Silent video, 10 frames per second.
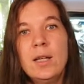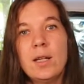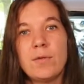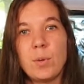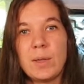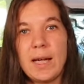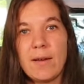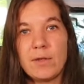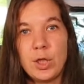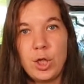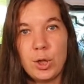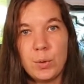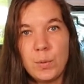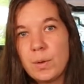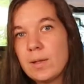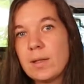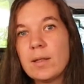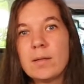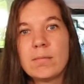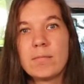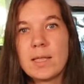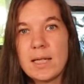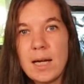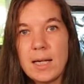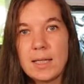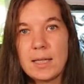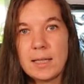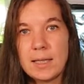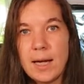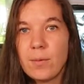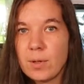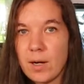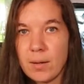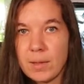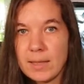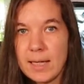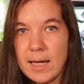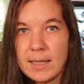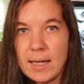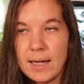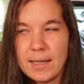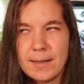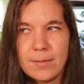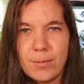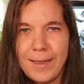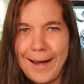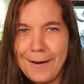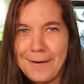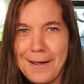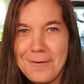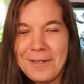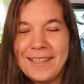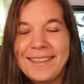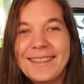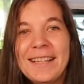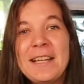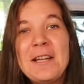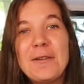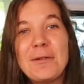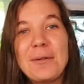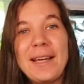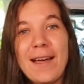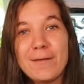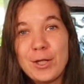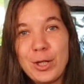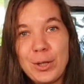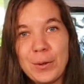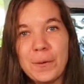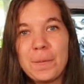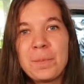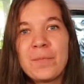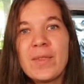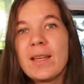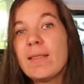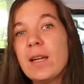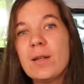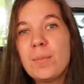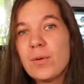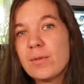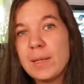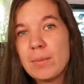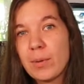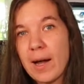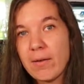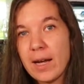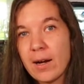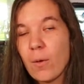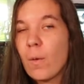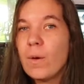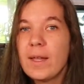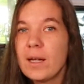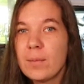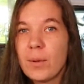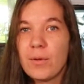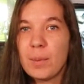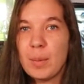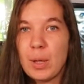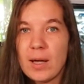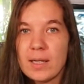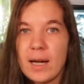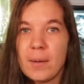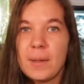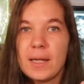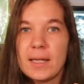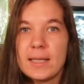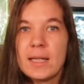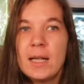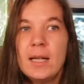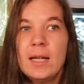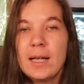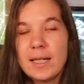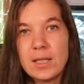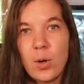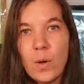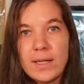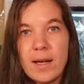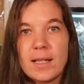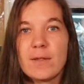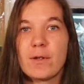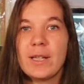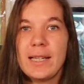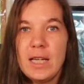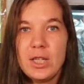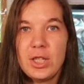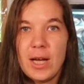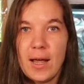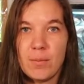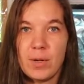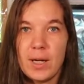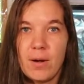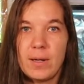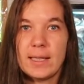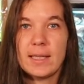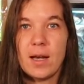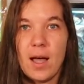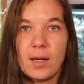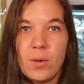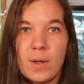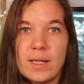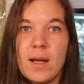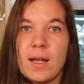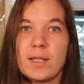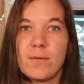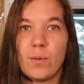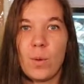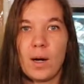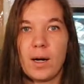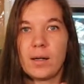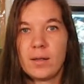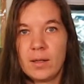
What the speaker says: if you only have 2 snakes, say, we're talking about snakes, I guess, with hair now. If you only have 2, they could both be brown hair or they could both be blonde hair because it's a coin toss for each embryo. It's not a coin toss for